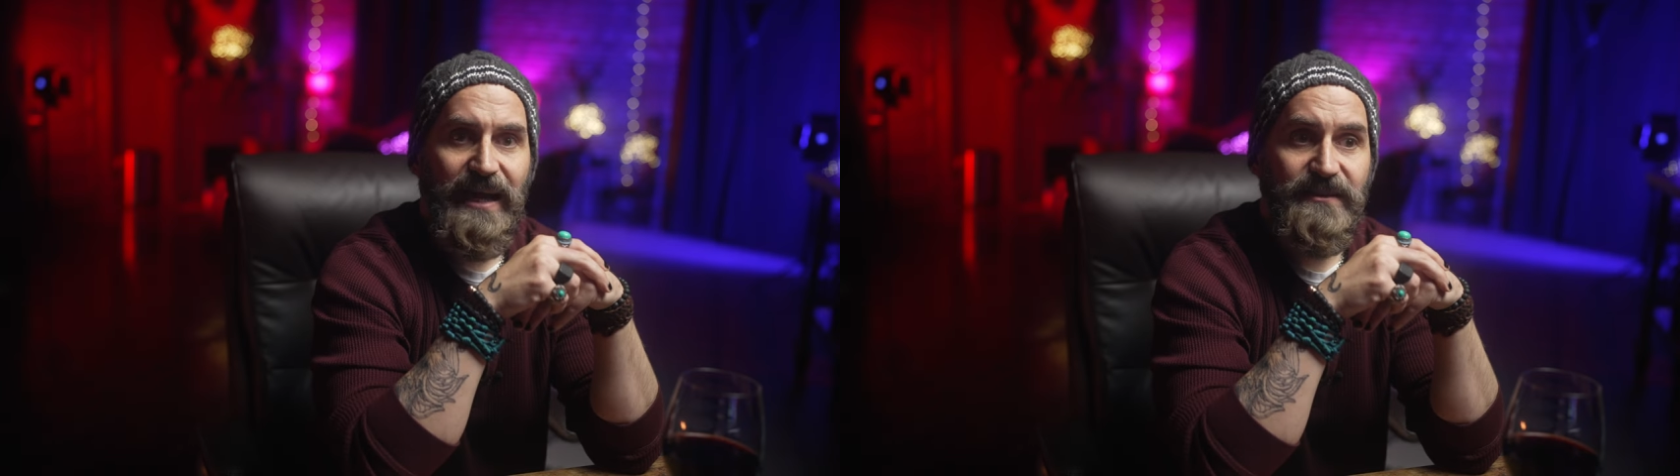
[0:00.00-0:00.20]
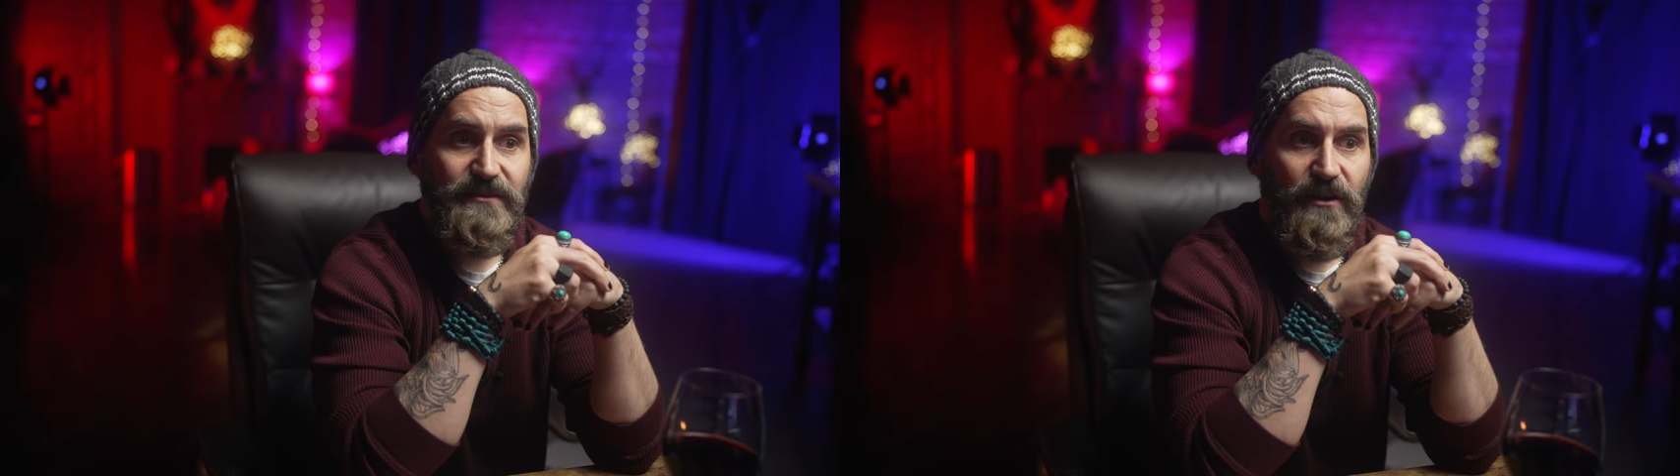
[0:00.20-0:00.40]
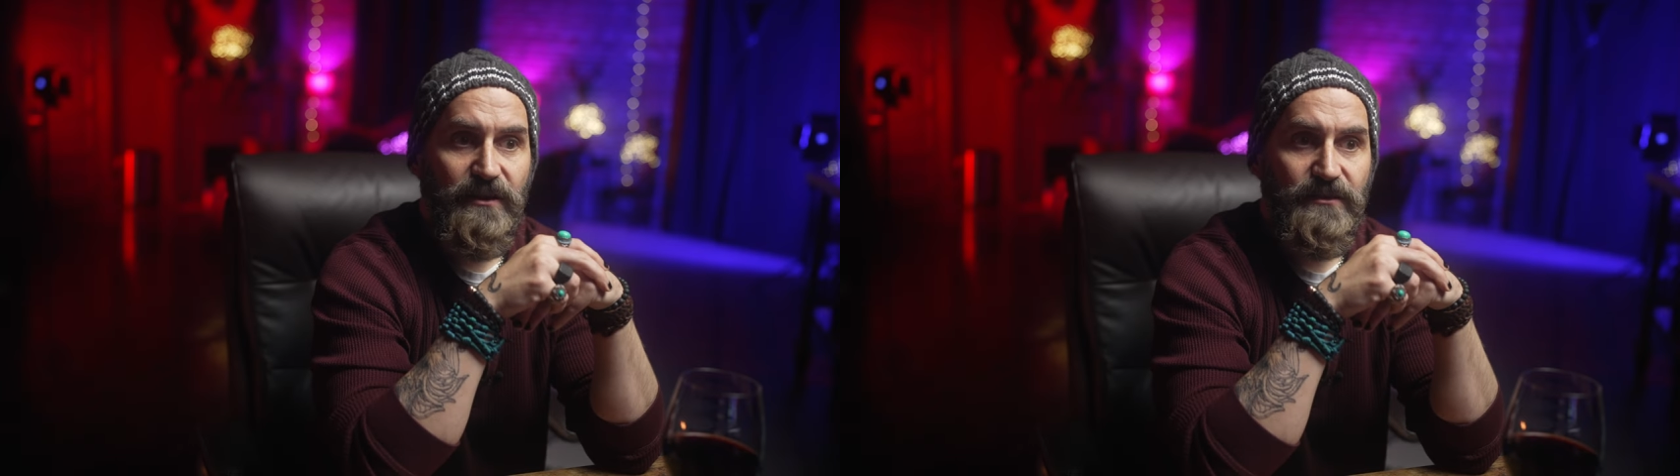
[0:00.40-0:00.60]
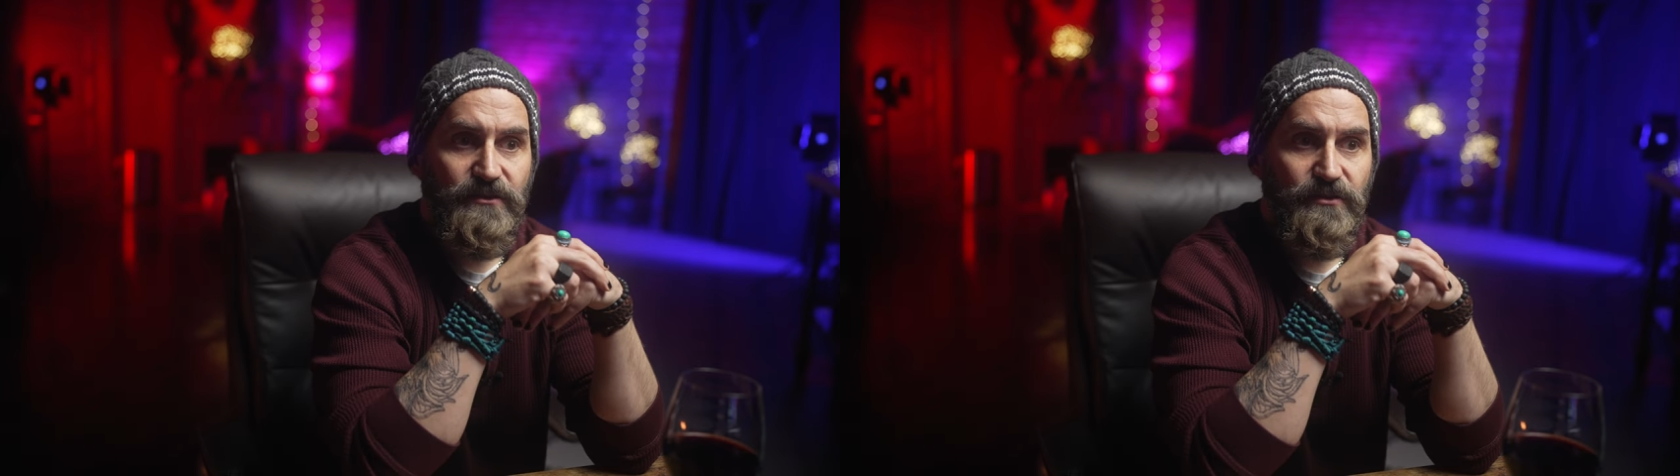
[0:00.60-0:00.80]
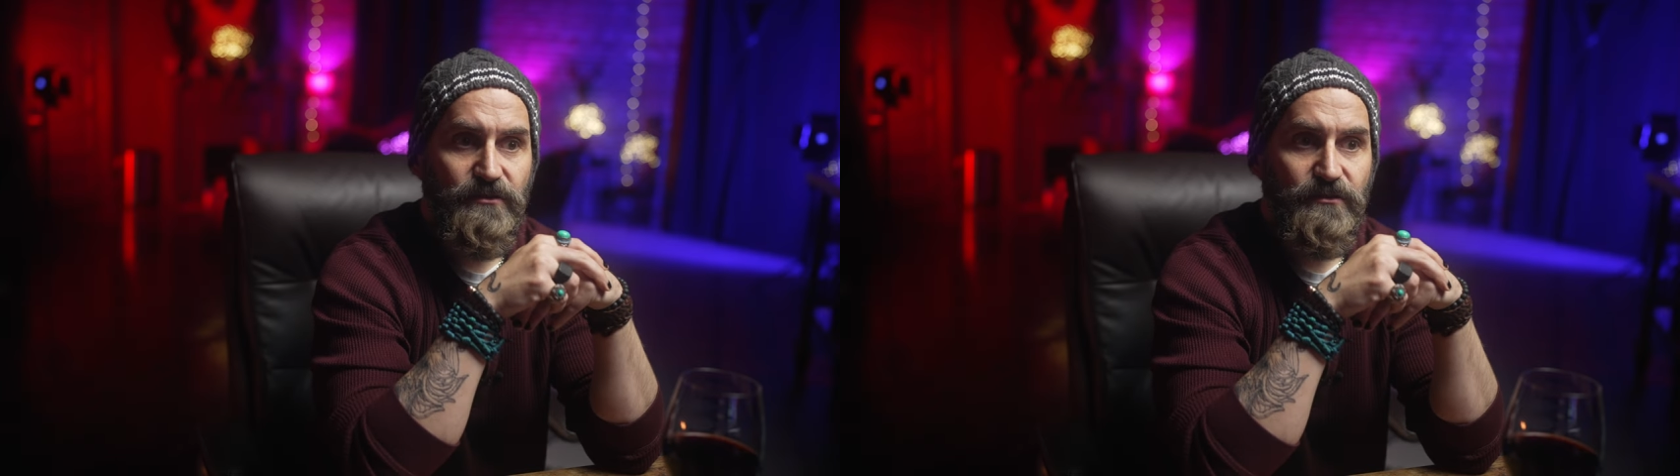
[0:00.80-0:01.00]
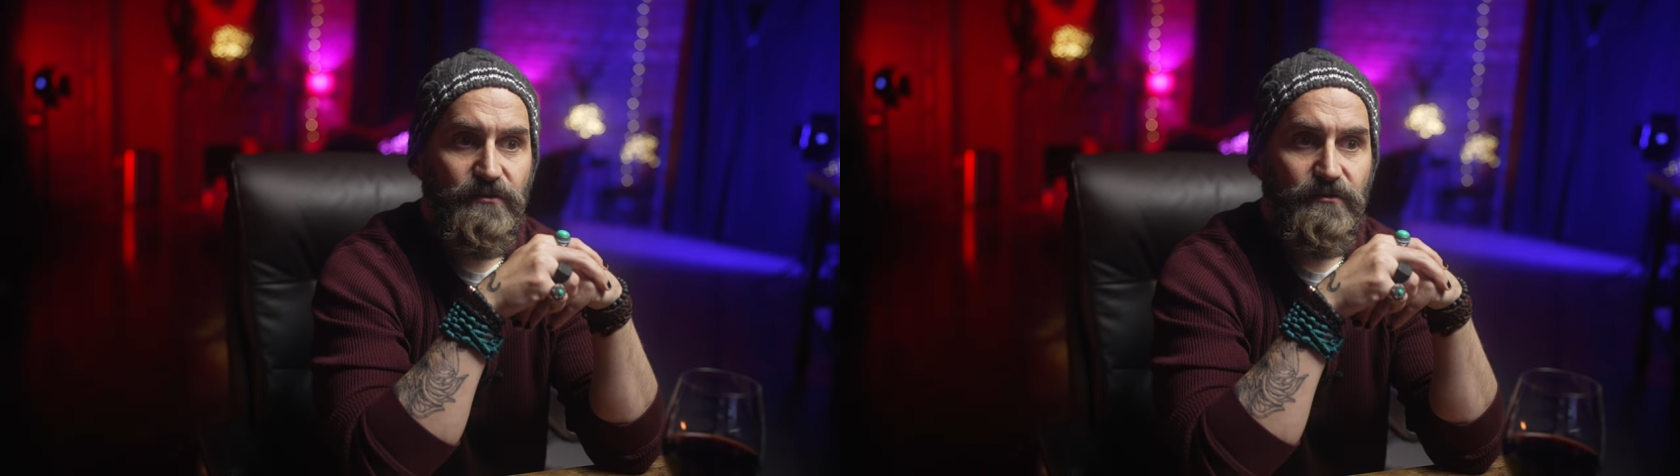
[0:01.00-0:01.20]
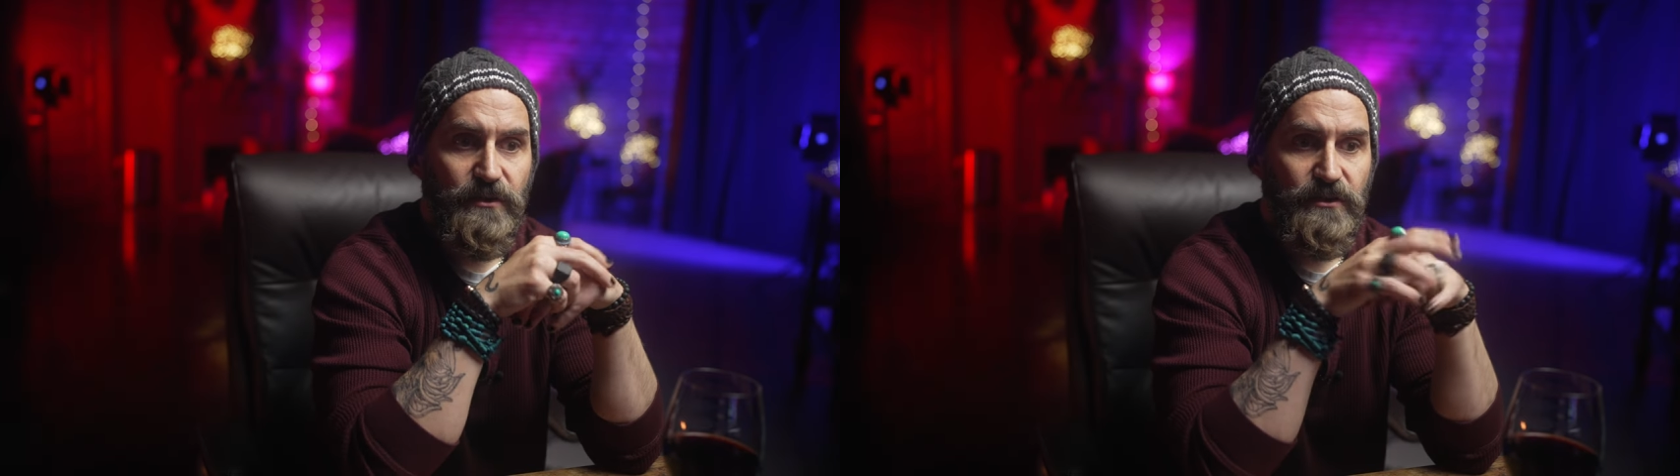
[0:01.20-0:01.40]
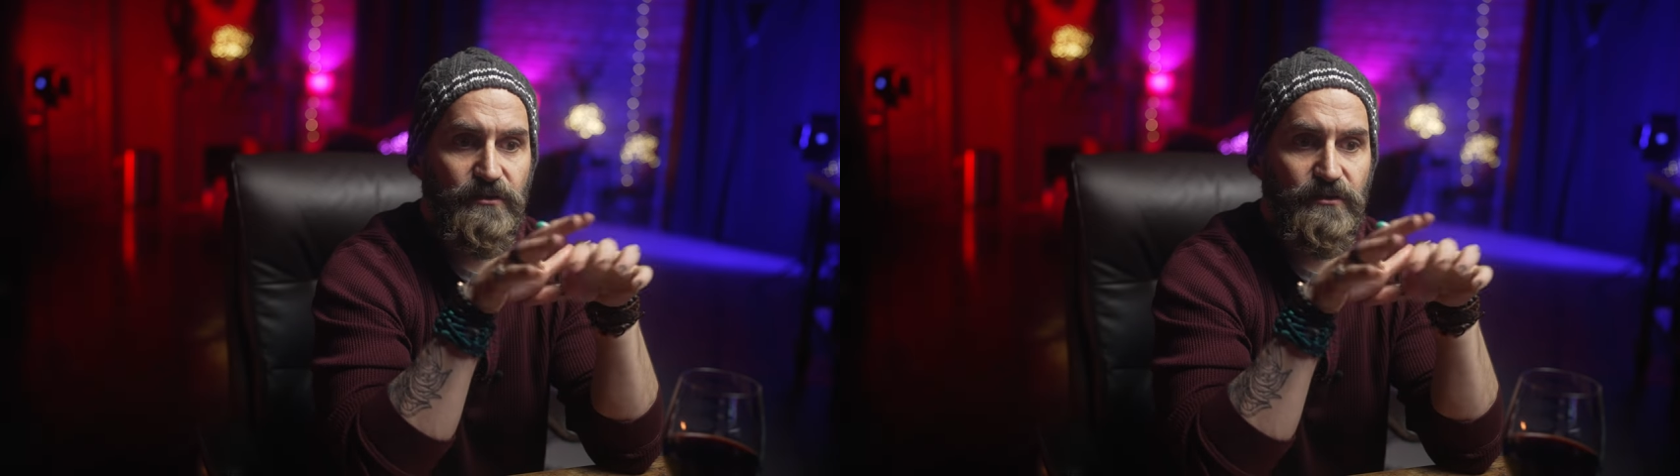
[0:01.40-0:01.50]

I started to look